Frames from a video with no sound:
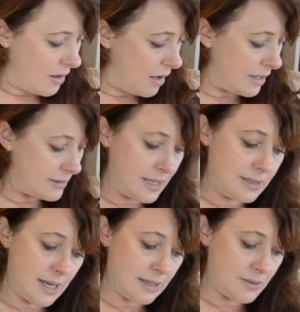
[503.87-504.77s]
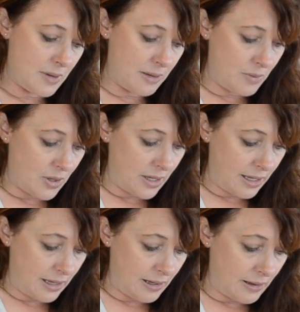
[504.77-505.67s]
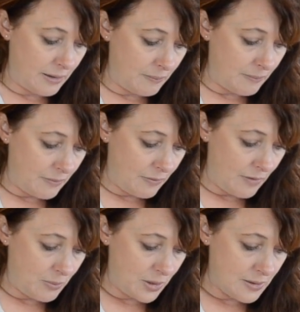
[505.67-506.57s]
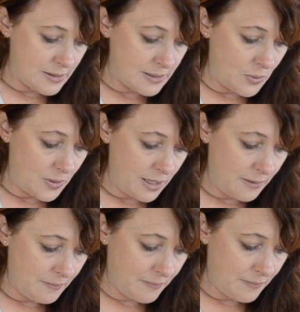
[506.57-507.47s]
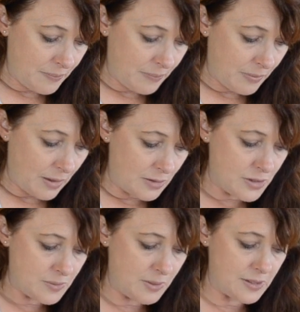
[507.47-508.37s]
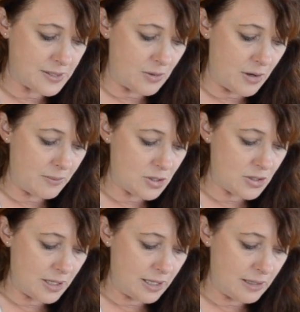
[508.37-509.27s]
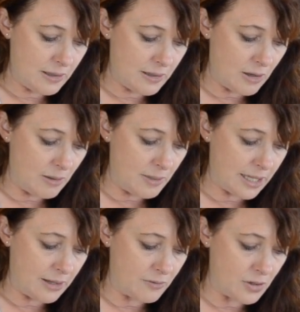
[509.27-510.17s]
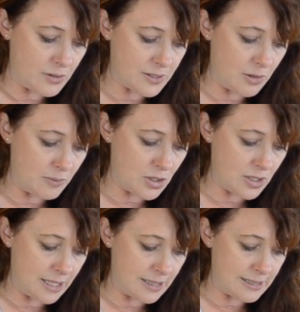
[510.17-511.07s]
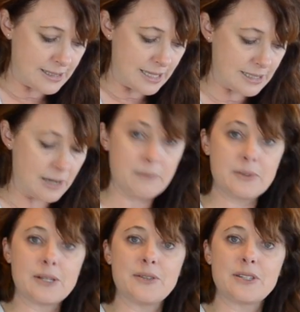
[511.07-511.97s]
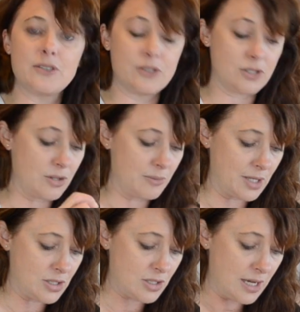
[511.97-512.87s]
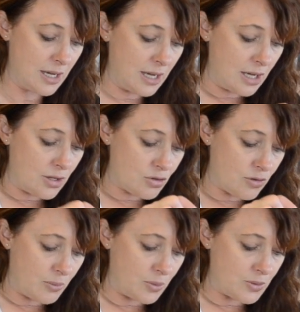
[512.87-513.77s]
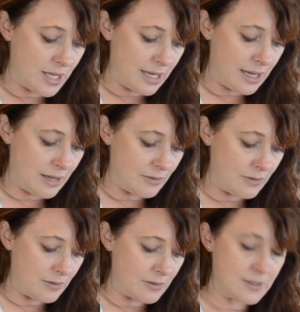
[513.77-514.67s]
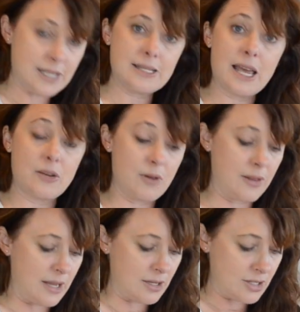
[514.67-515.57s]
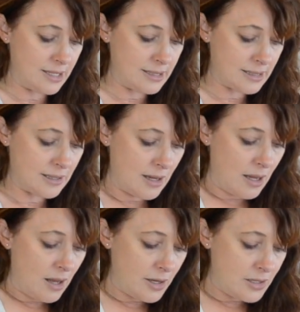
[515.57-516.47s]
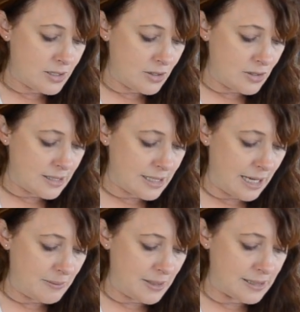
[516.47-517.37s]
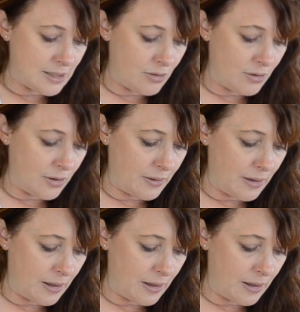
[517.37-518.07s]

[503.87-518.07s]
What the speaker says: I zigzagged around my fabric this morning, just with a sewing machine. I'm lucky I've got a sewing machine that's set up, so it's not too much trouble to get out and zigzag around the edges. I used to use tape years ago.